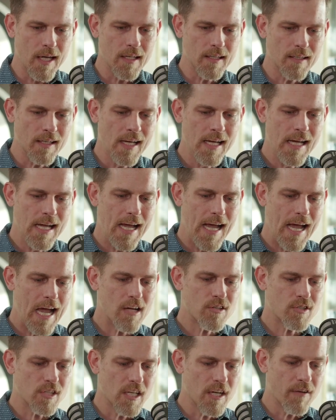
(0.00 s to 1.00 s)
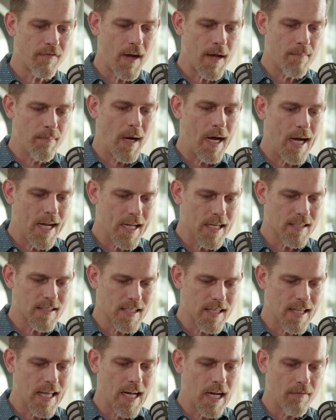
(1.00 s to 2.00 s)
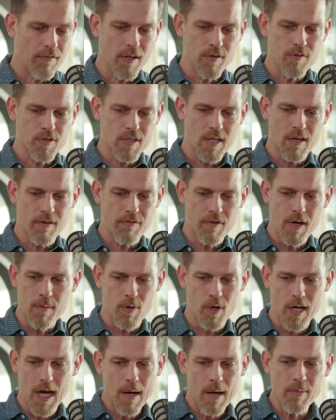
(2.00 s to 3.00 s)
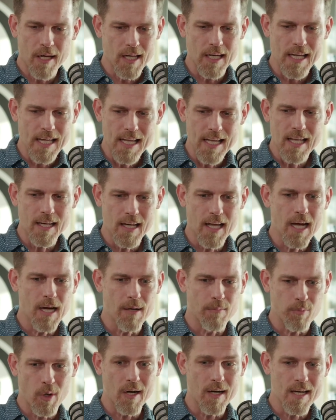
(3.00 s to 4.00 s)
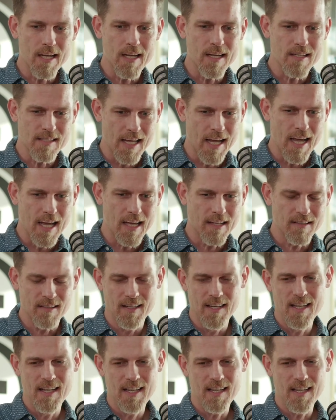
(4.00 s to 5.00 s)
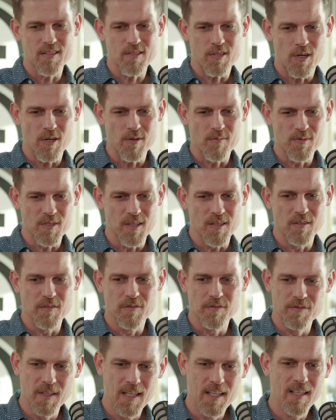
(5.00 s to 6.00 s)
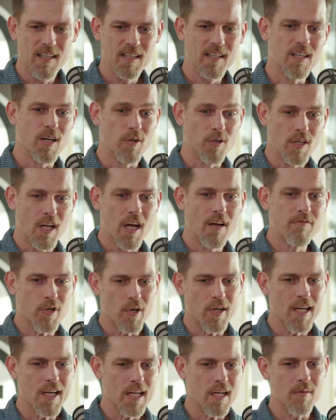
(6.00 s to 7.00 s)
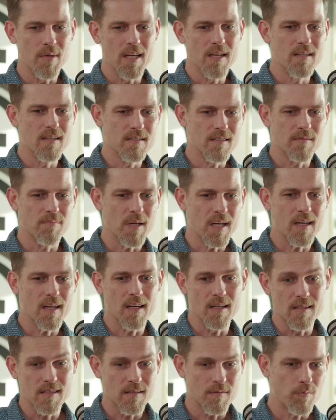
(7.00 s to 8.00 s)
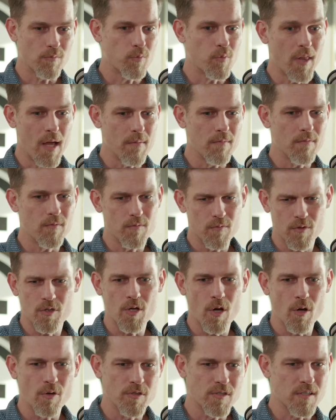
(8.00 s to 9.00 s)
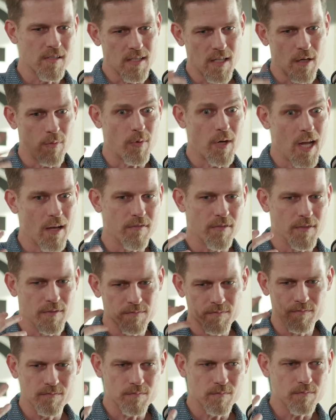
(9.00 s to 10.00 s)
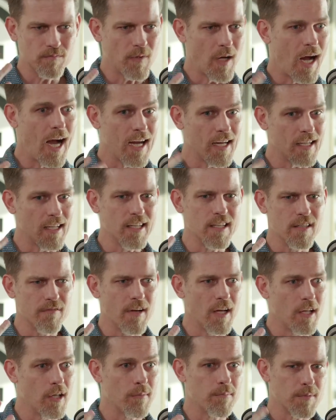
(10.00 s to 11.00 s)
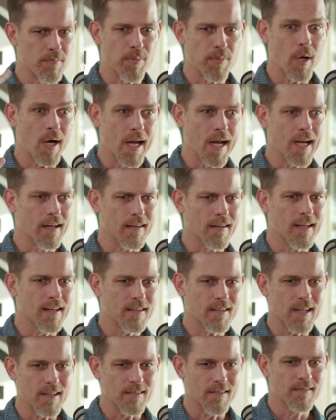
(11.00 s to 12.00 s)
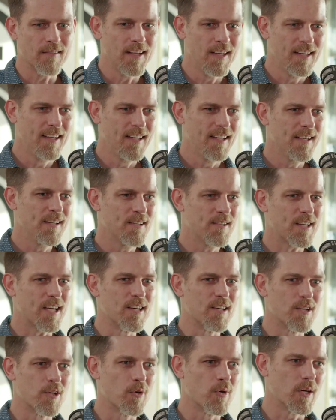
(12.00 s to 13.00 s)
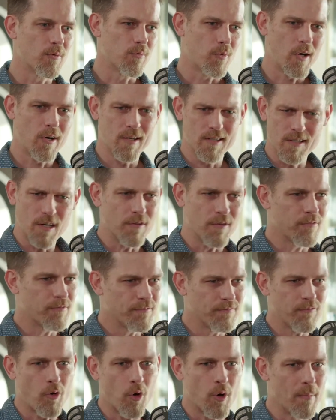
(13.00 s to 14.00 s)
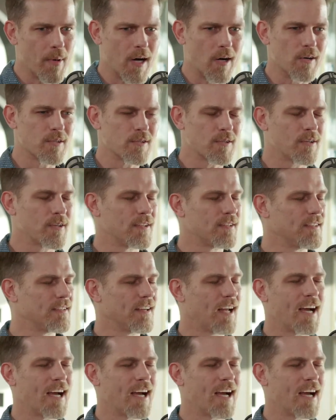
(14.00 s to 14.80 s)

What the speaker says: And actually, if I buy into that evolutionary framework, I'm not going to end up where he's at in terms of, love your enemies, because that shows us that we have a highly developed brain that can do it, whereas our forebears couldn't.